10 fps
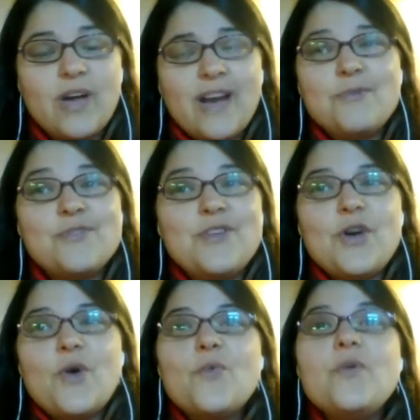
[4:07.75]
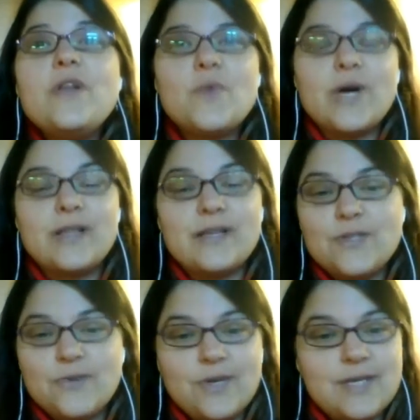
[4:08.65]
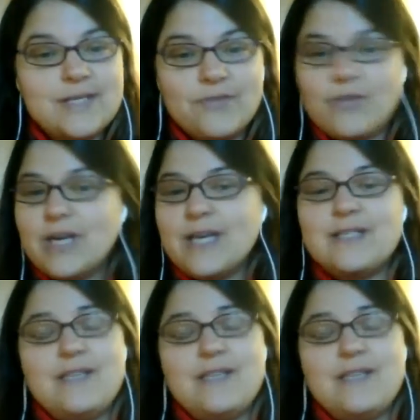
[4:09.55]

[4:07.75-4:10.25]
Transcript: And I was the only one that took his advice